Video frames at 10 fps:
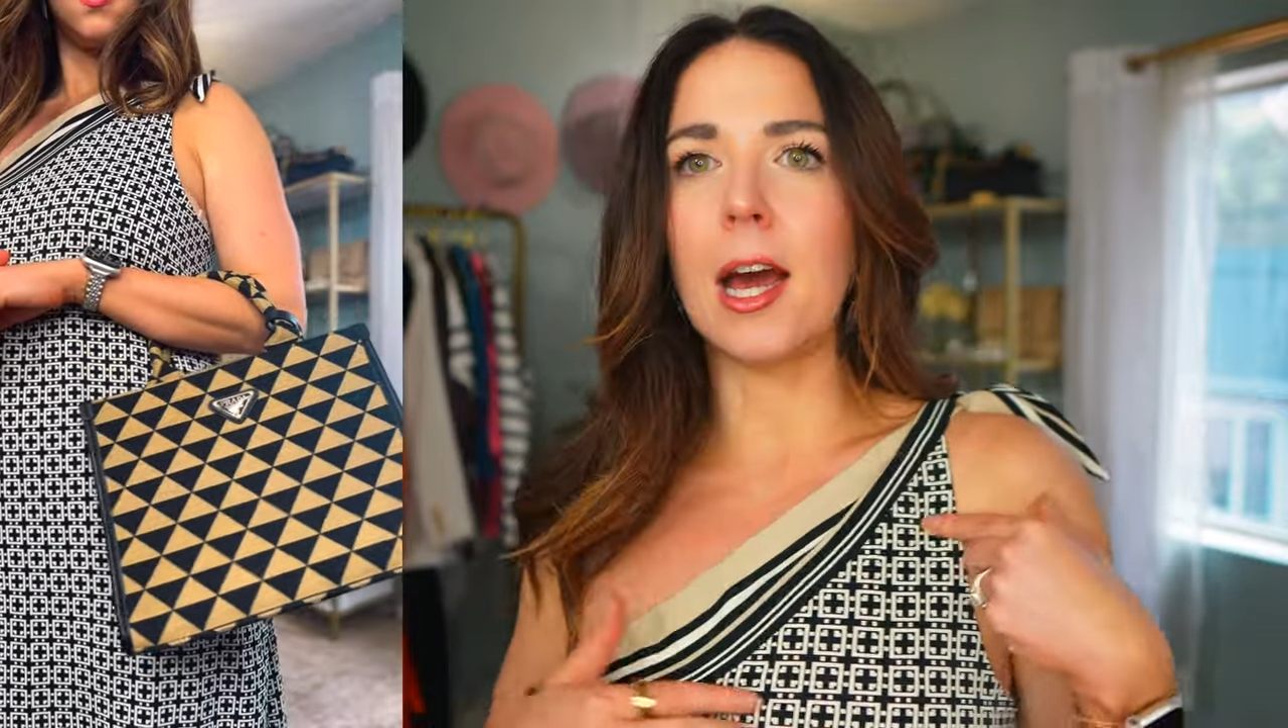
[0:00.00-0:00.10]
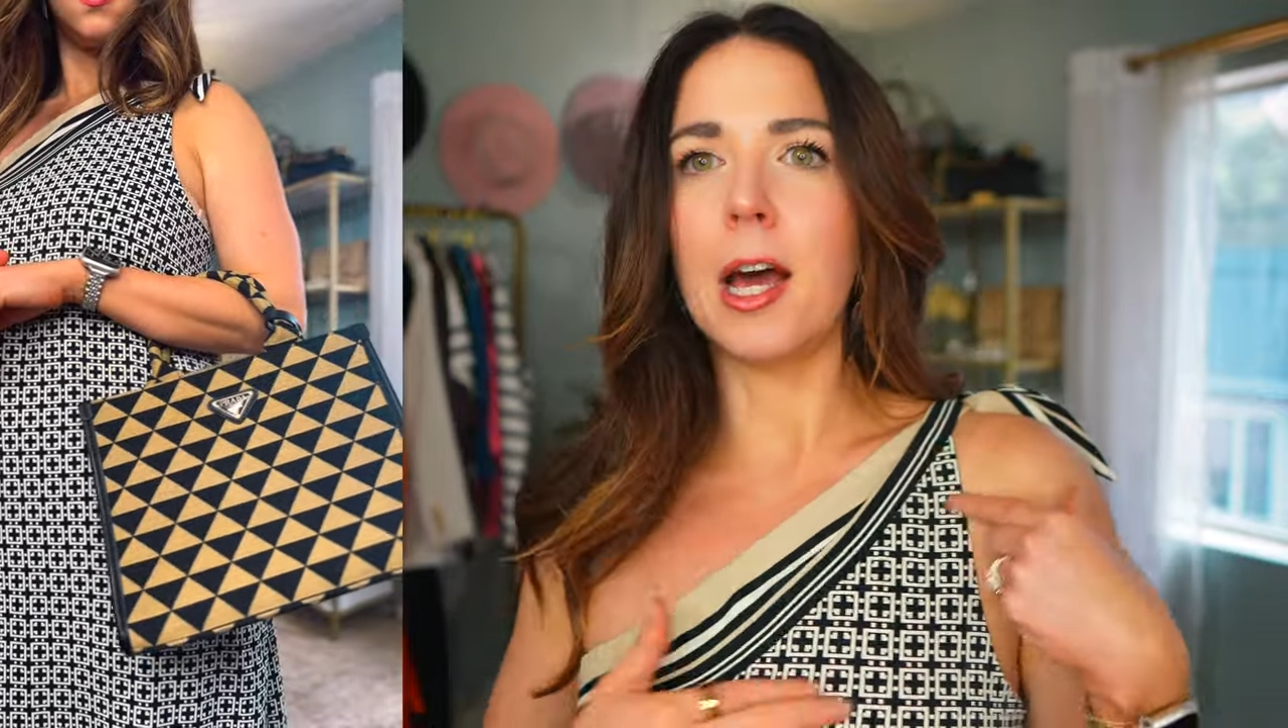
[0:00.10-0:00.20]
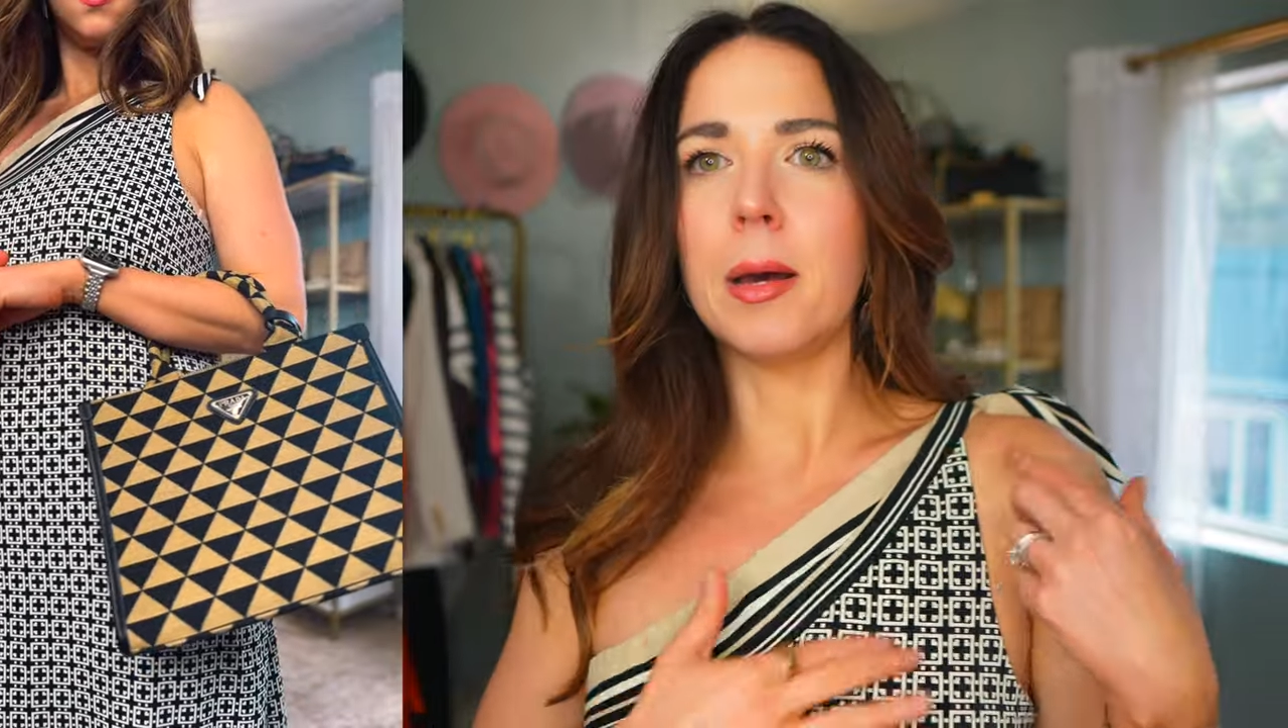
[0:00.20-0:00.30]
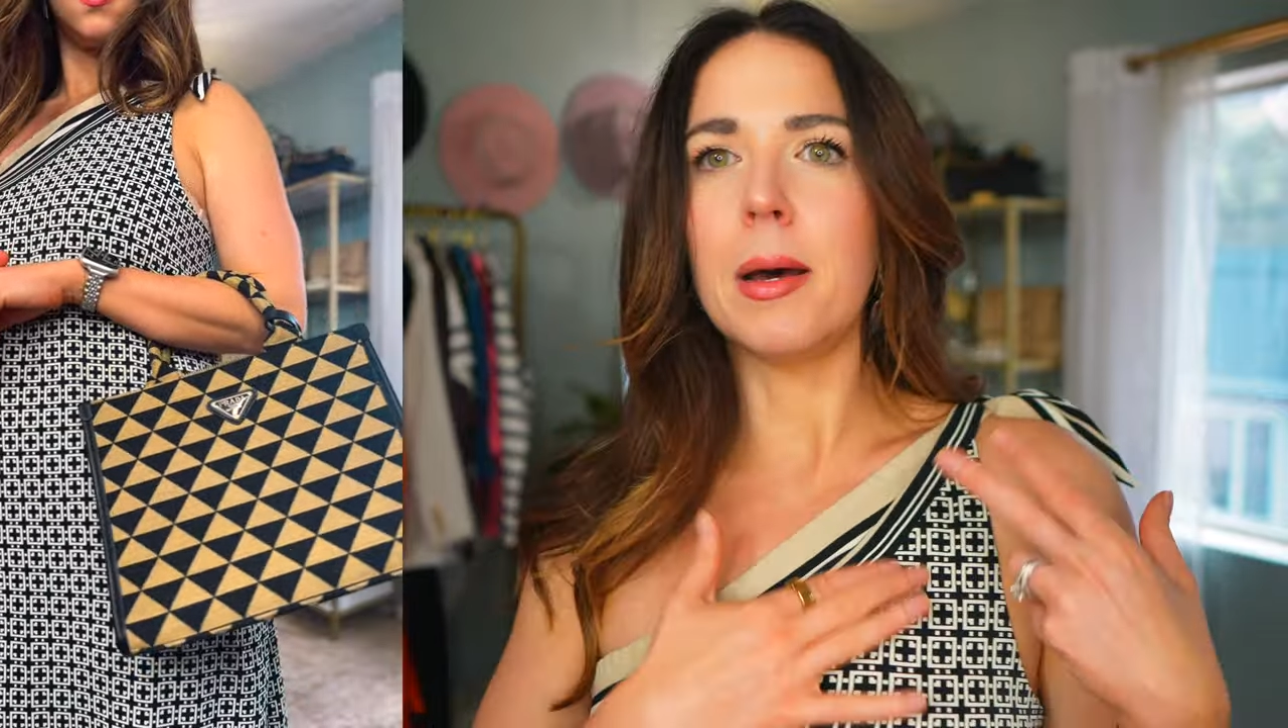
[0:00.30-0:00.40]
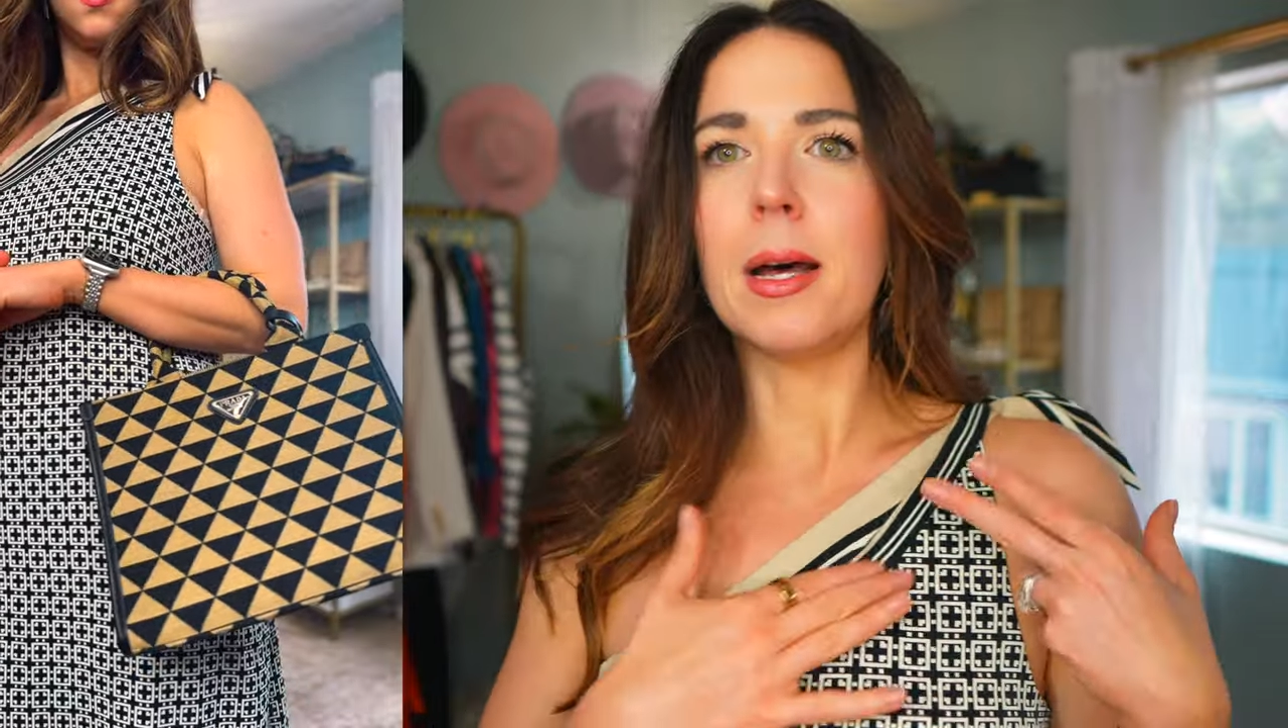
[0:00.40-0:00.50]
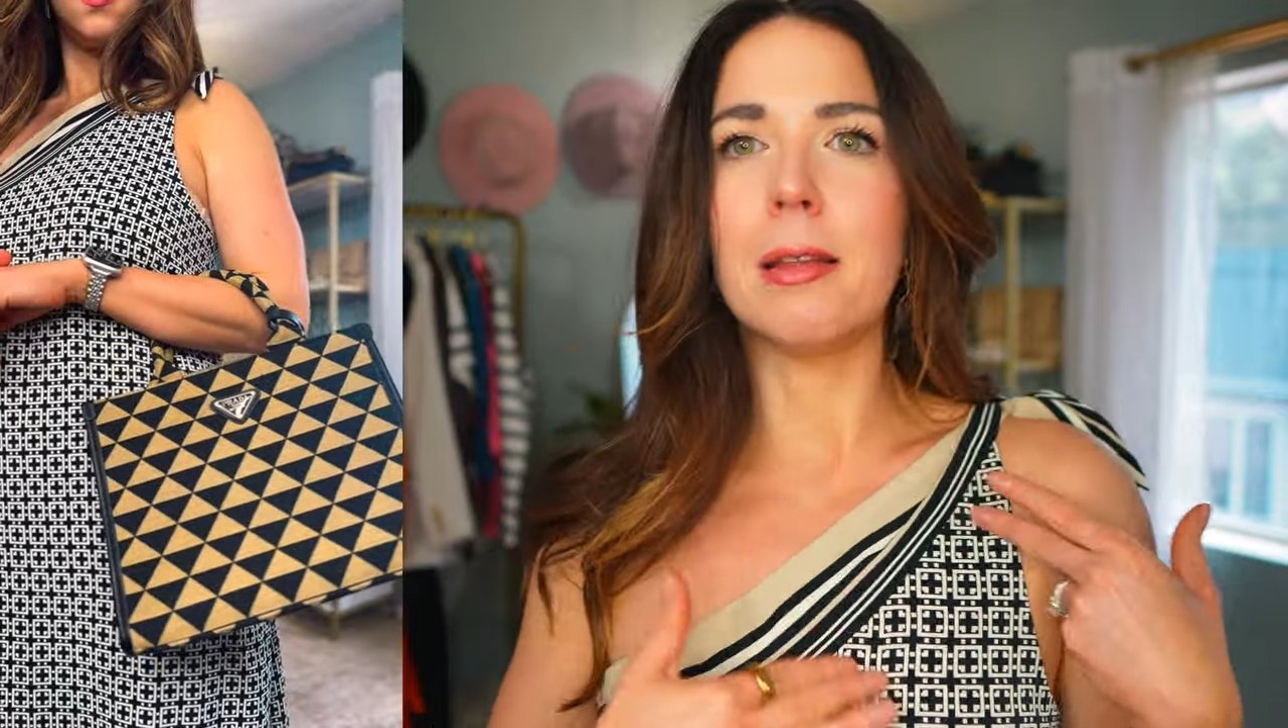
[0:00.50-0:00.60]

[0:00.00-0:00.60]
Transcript: um,